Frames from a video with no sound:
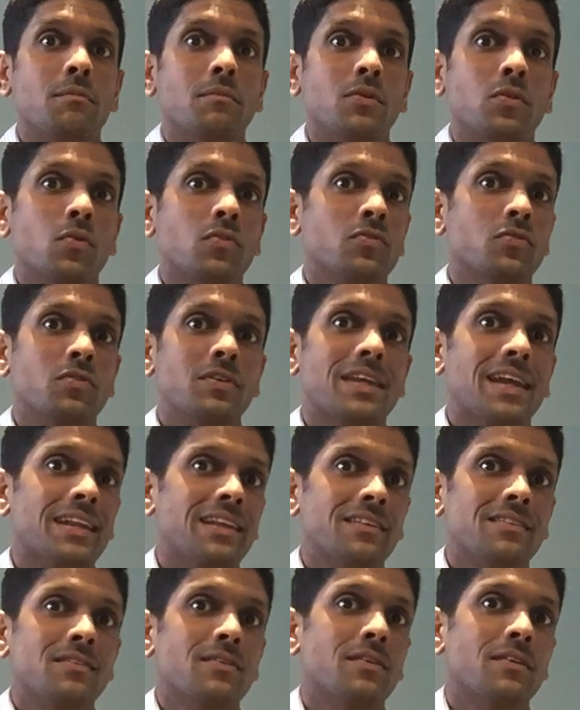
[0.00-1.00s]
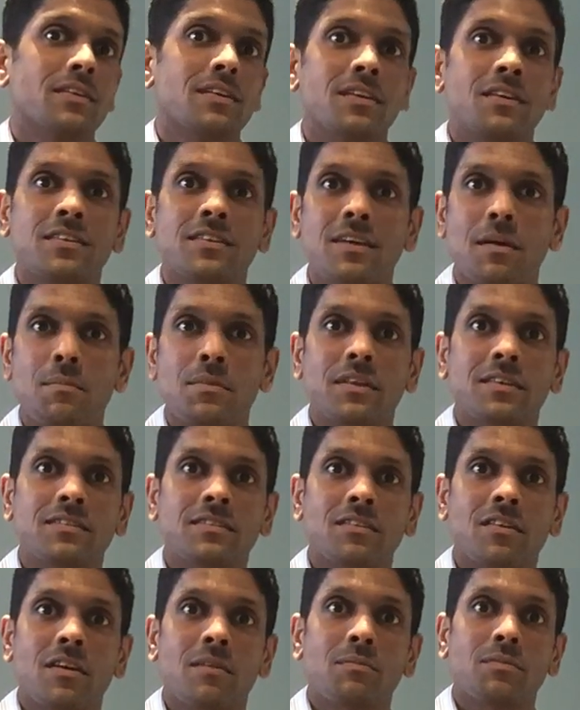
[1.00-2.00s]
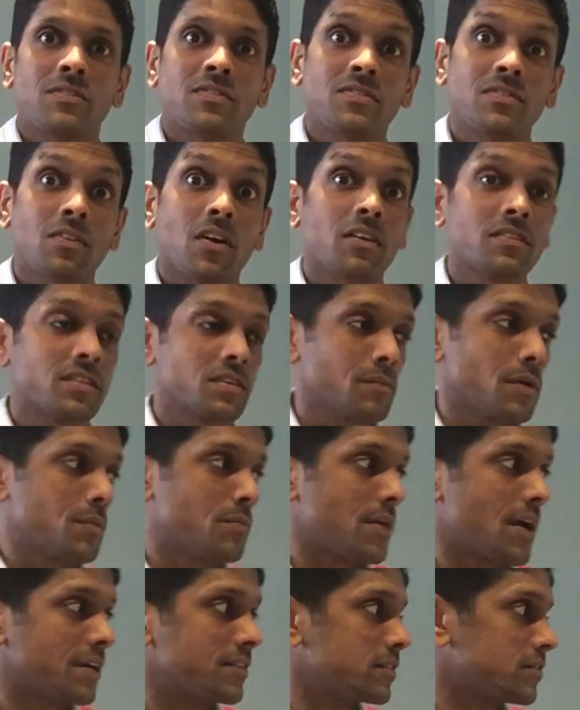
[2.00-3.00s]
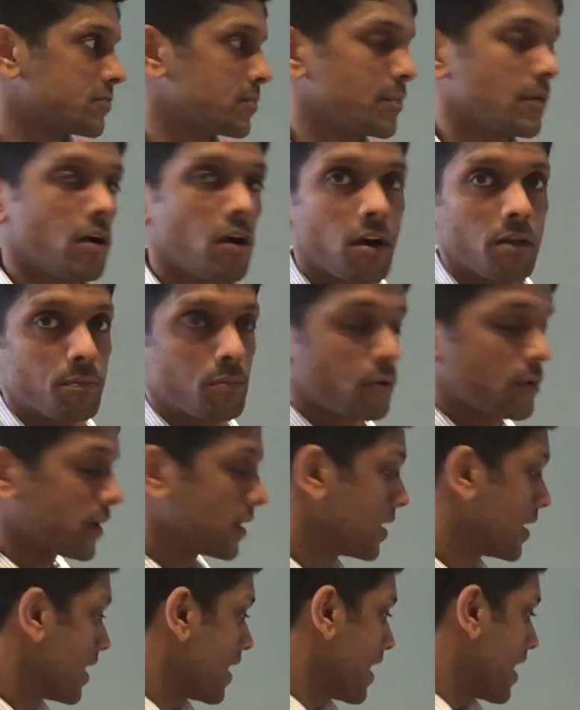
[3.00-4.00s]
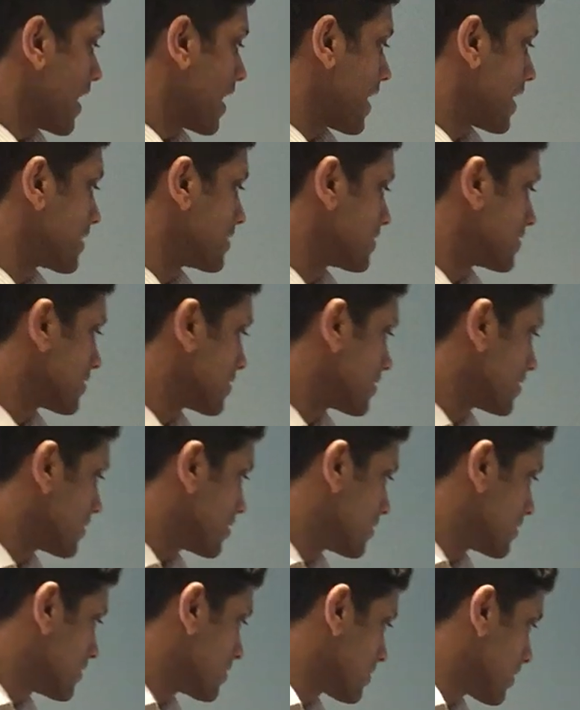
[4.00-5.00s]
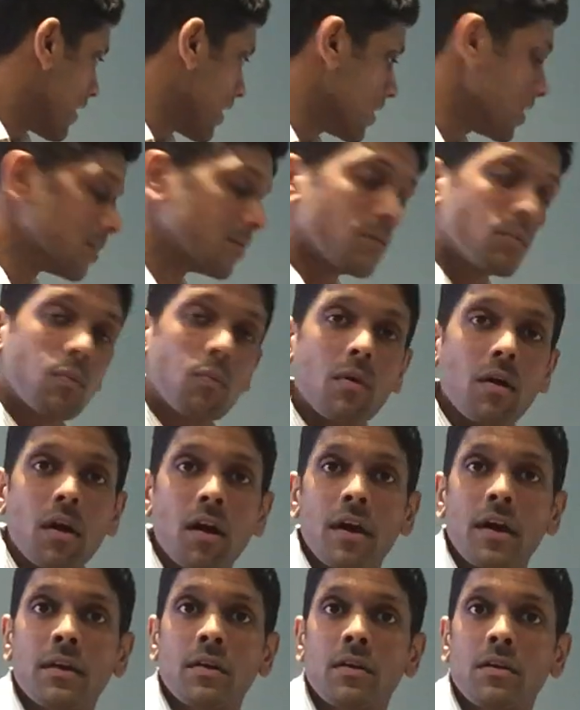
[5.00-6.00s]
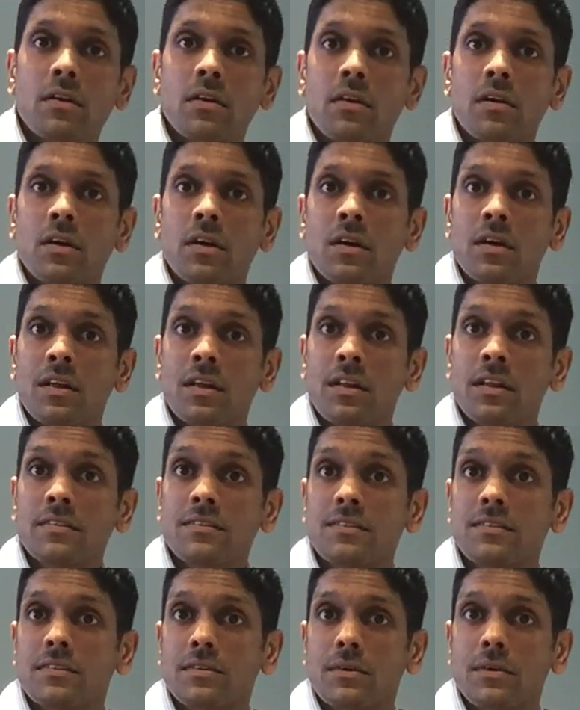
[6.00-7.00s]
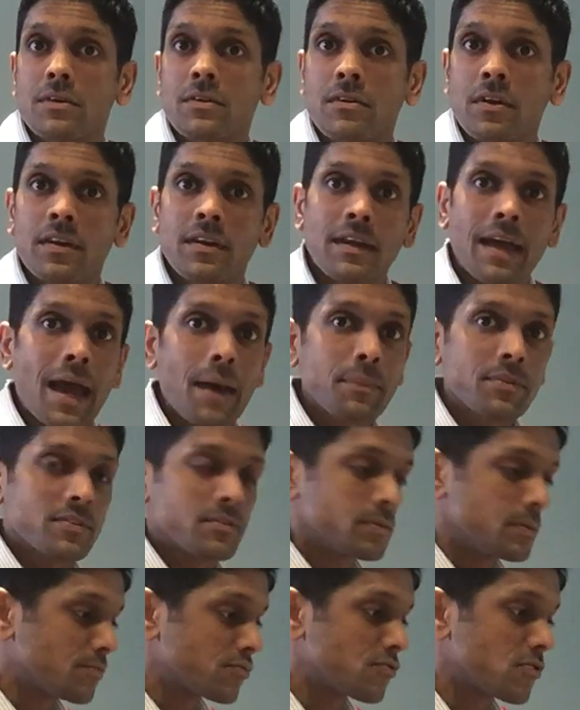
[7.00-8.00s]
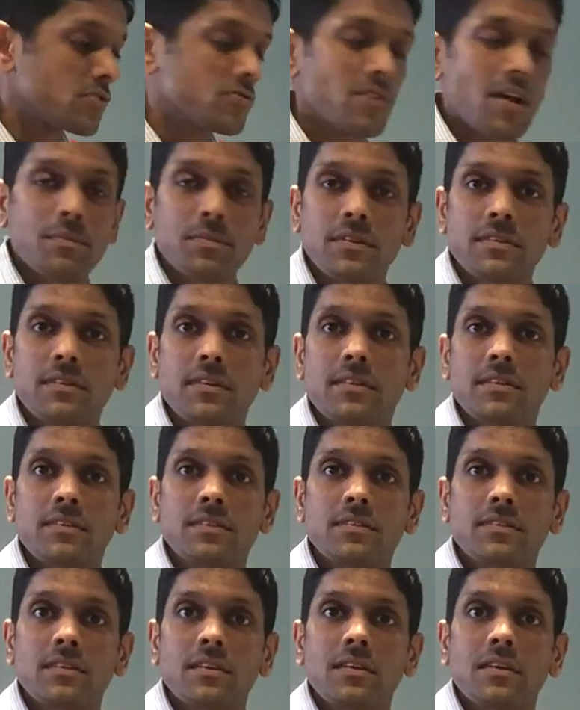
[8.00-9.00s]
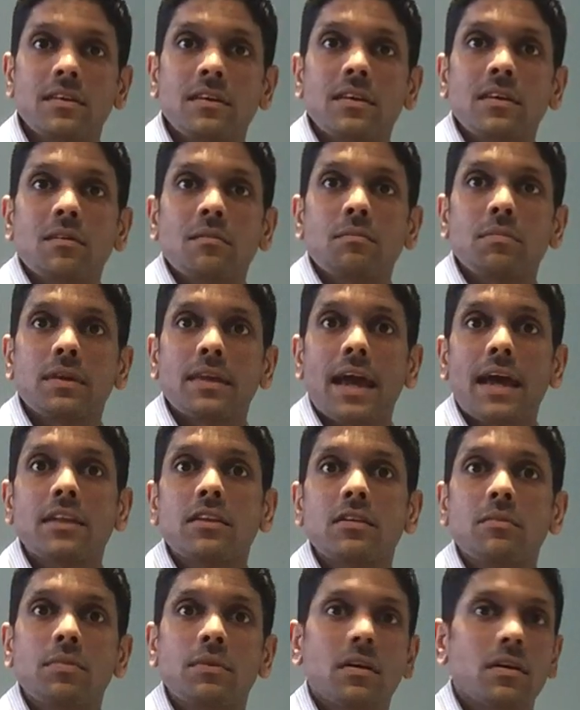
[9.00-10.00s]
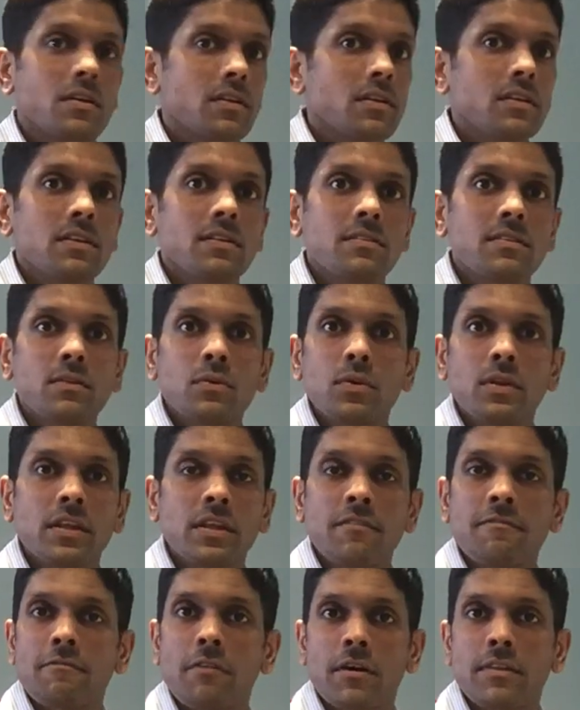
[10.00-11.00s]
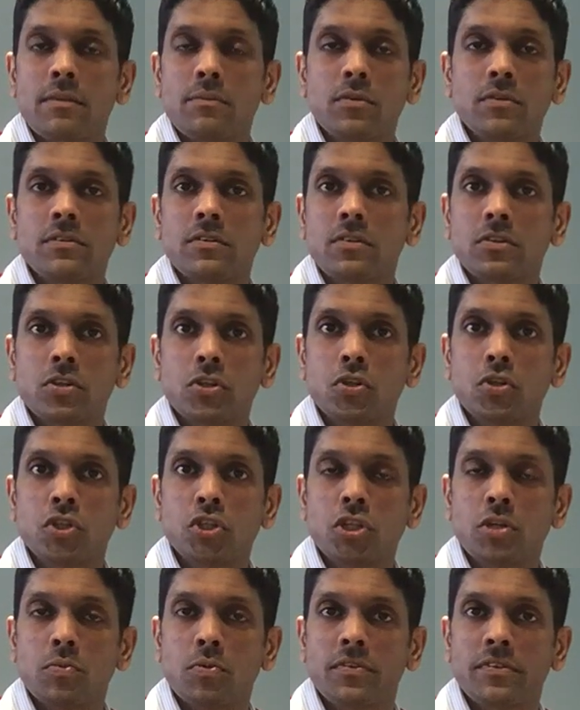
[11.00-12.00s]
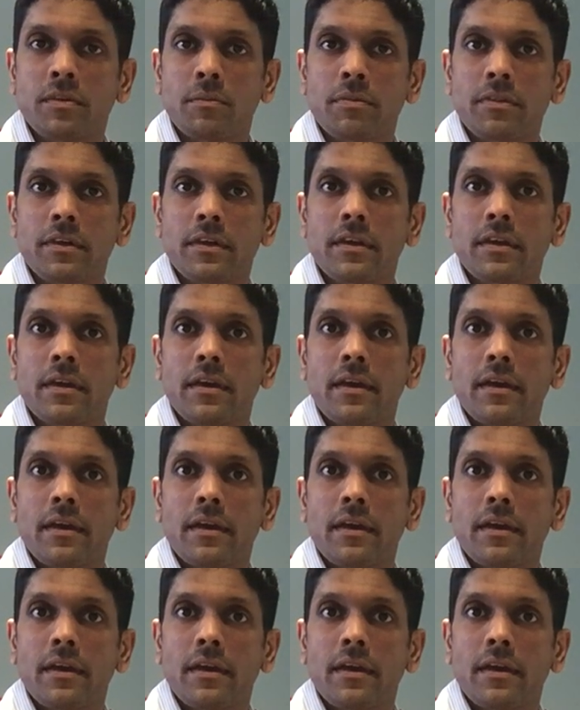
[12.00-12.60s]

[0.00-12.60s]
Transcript: not sort of getting to in 10 minutes time, but starting my practice from the hard point. And to help, I listen to it, right? It happens to be programmed into this piano, but I can equally find the music on YouTube or something.